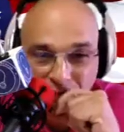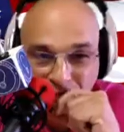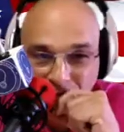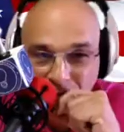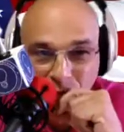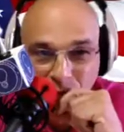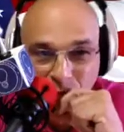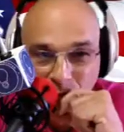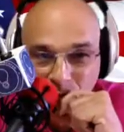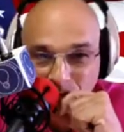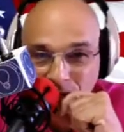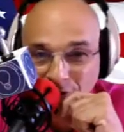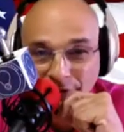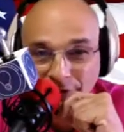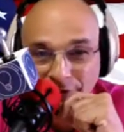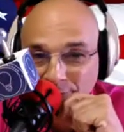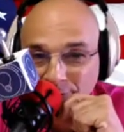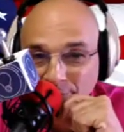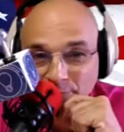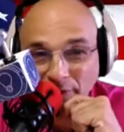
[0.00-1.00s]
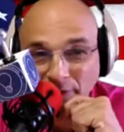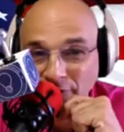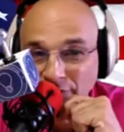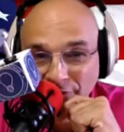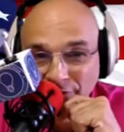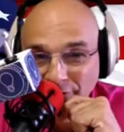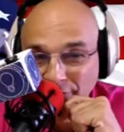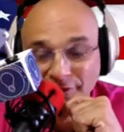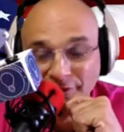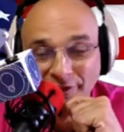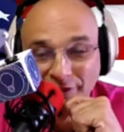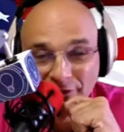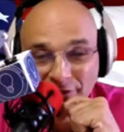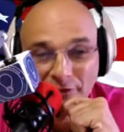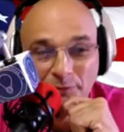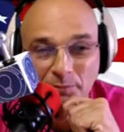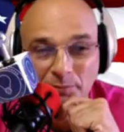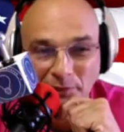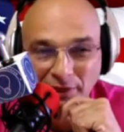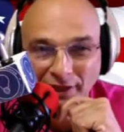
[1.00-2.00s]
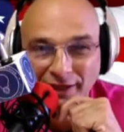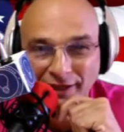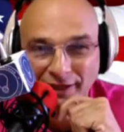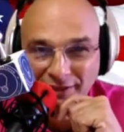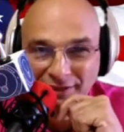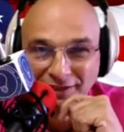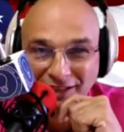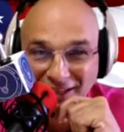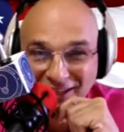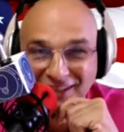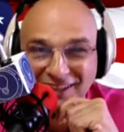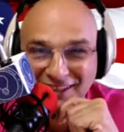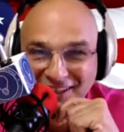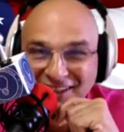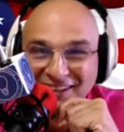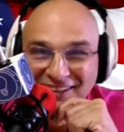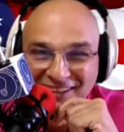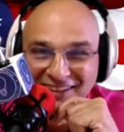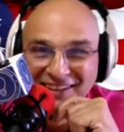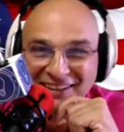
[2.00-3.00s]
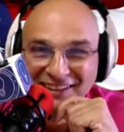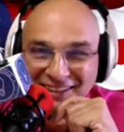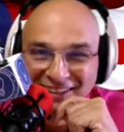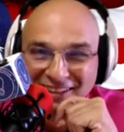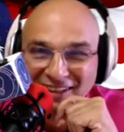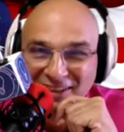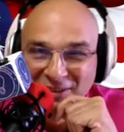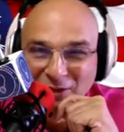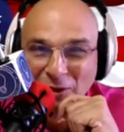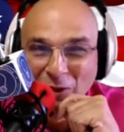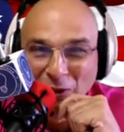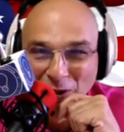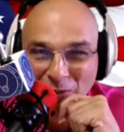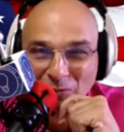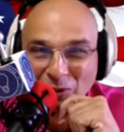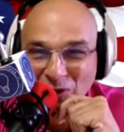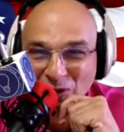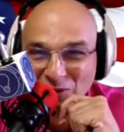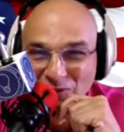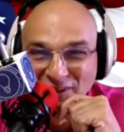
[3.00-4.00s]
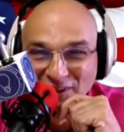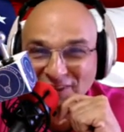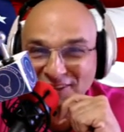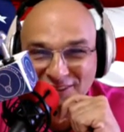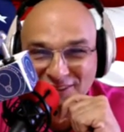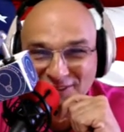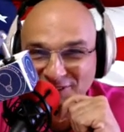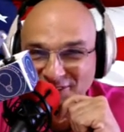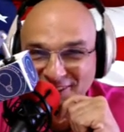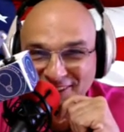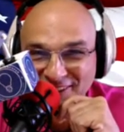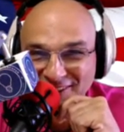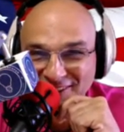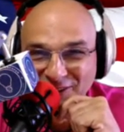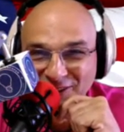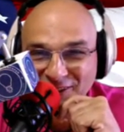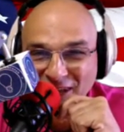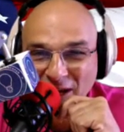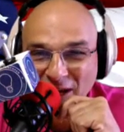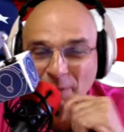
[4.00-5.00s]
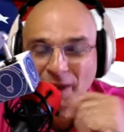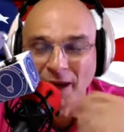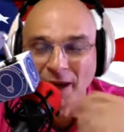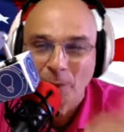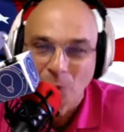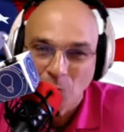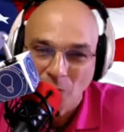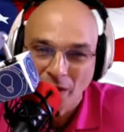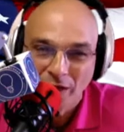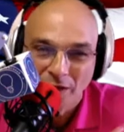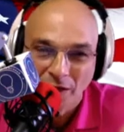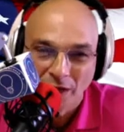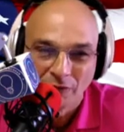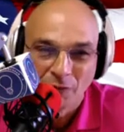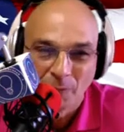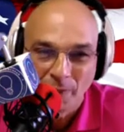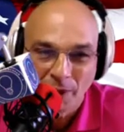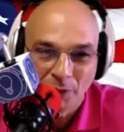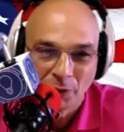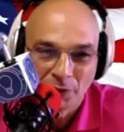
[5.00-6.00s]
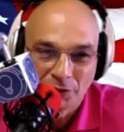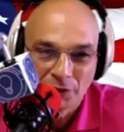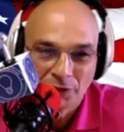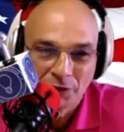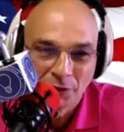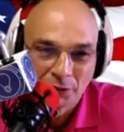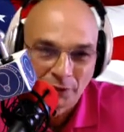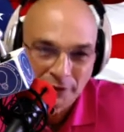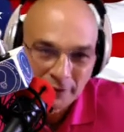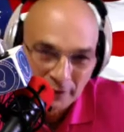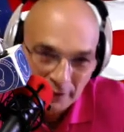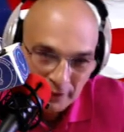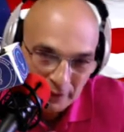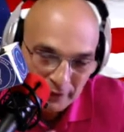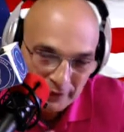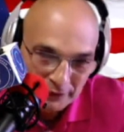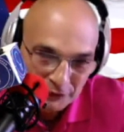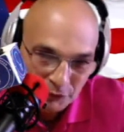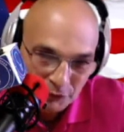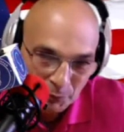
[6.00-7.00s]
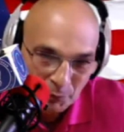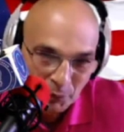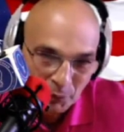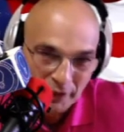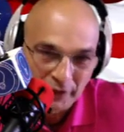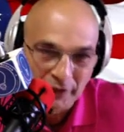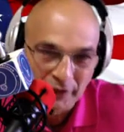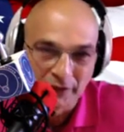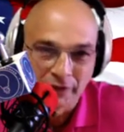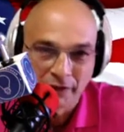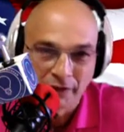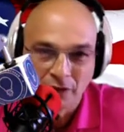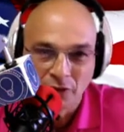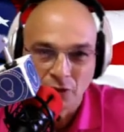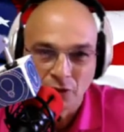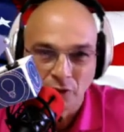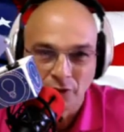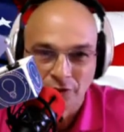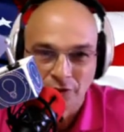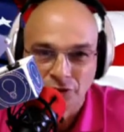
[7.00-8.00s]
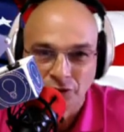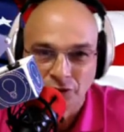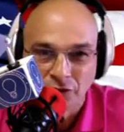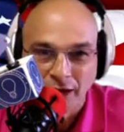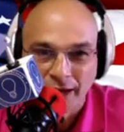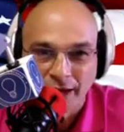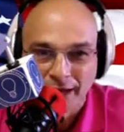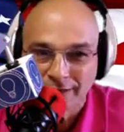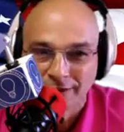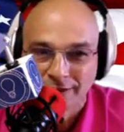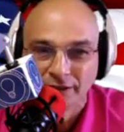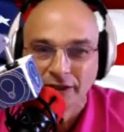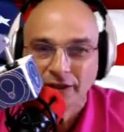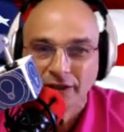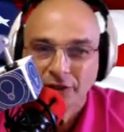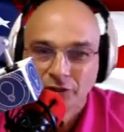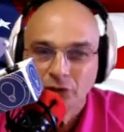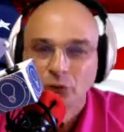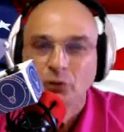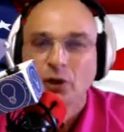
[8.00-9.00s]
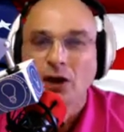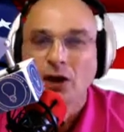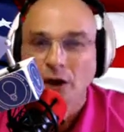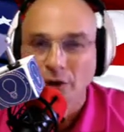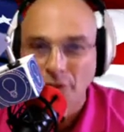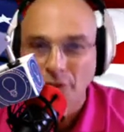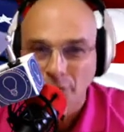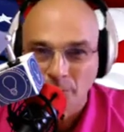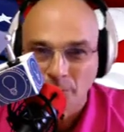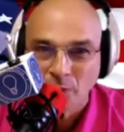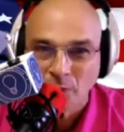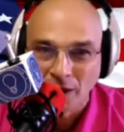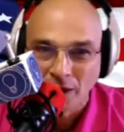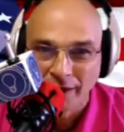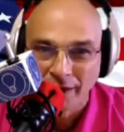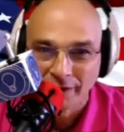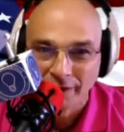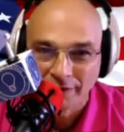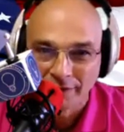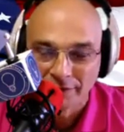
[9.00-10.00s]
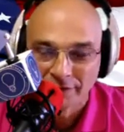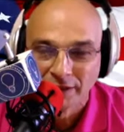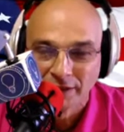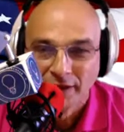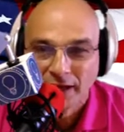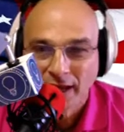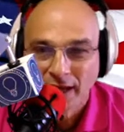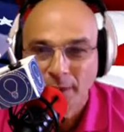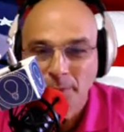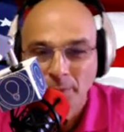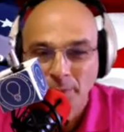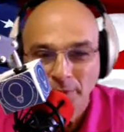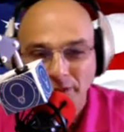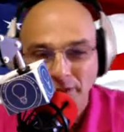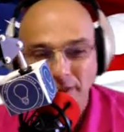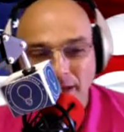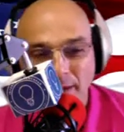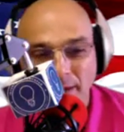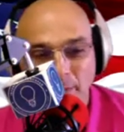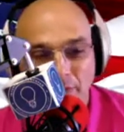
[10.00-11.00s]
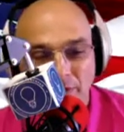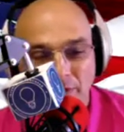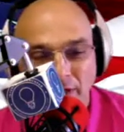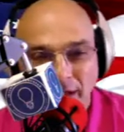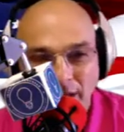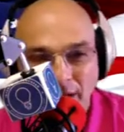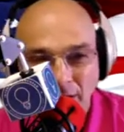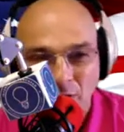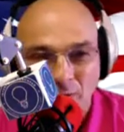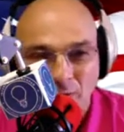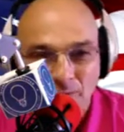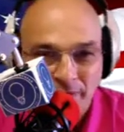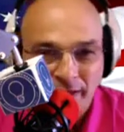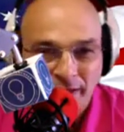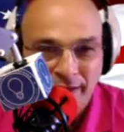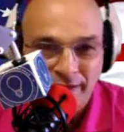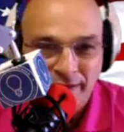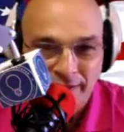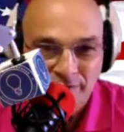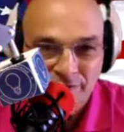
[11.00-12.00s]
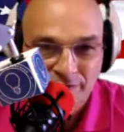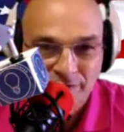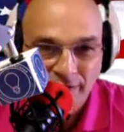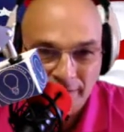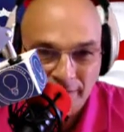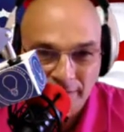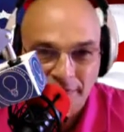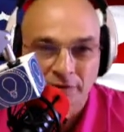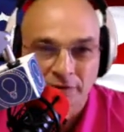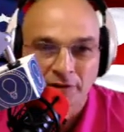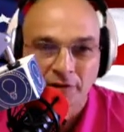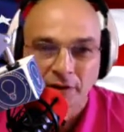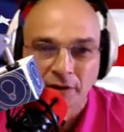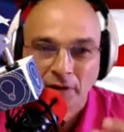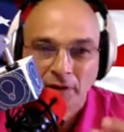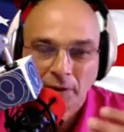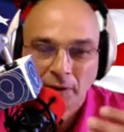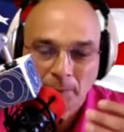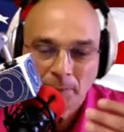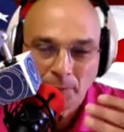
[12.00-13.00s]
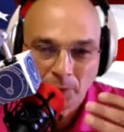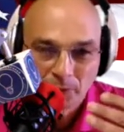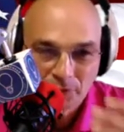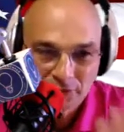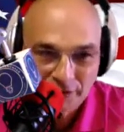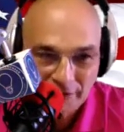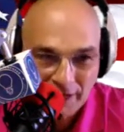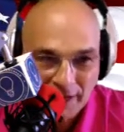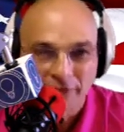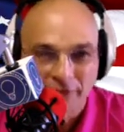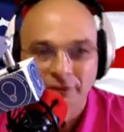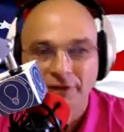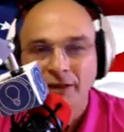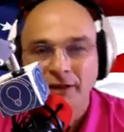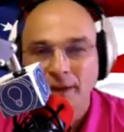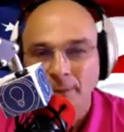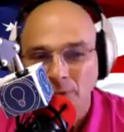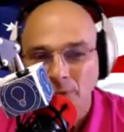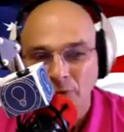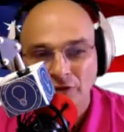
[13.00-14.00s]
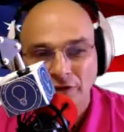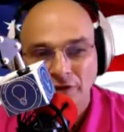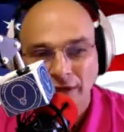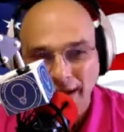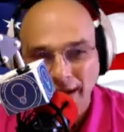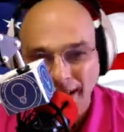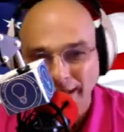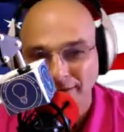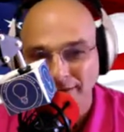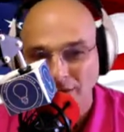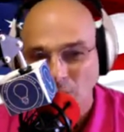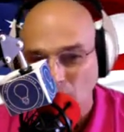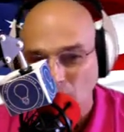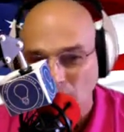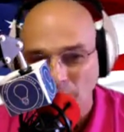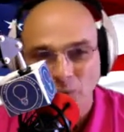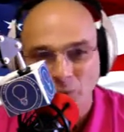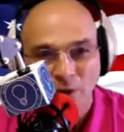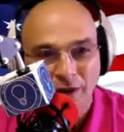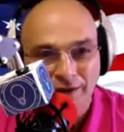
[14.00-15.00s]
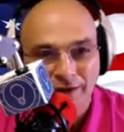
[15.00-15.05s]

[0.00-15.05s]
you just basically explained the automotive industry. There's no doubt about it. But what I love about what you're doing is you're bringing it across tracks to other products and being able to help that inventor personality, that person that has that one product